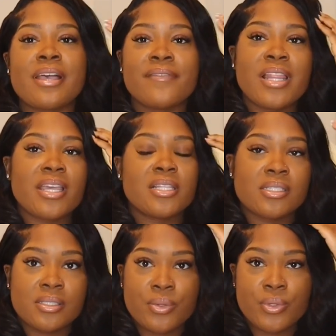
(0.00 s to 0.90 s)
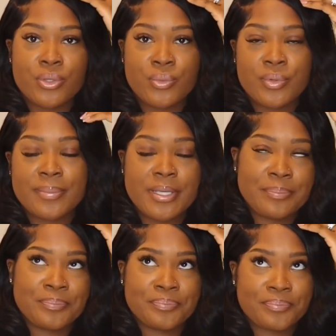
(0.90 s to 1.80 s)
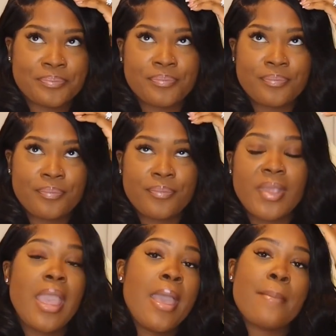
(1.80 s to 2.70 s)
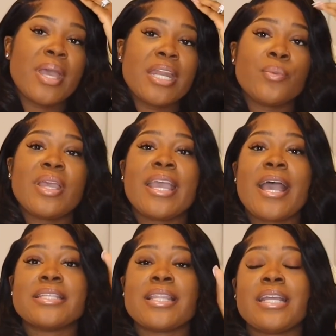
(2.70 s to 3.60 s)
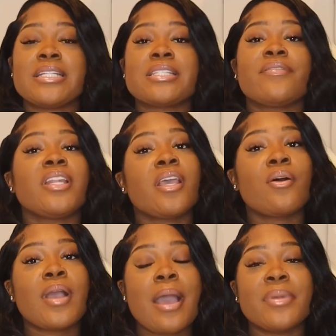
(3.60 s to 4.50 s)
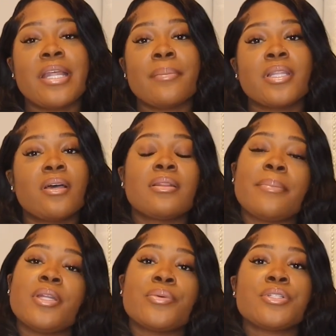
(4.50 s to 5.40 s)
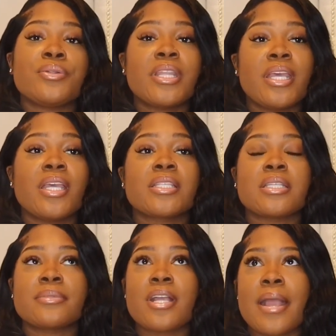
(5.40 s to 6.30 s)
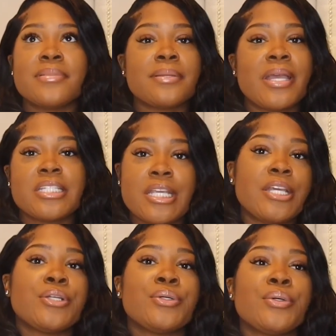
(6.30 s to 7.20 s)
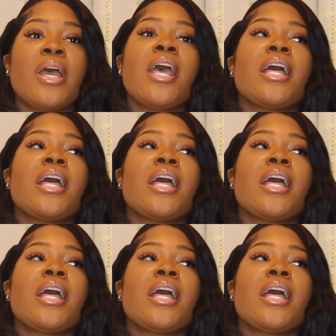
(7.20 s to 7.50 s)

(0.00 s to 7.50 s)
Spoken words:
I feel like it looks so cute with me. But anyway, guys, like this video, comment down below, let me know what you think, subscribe to my channel.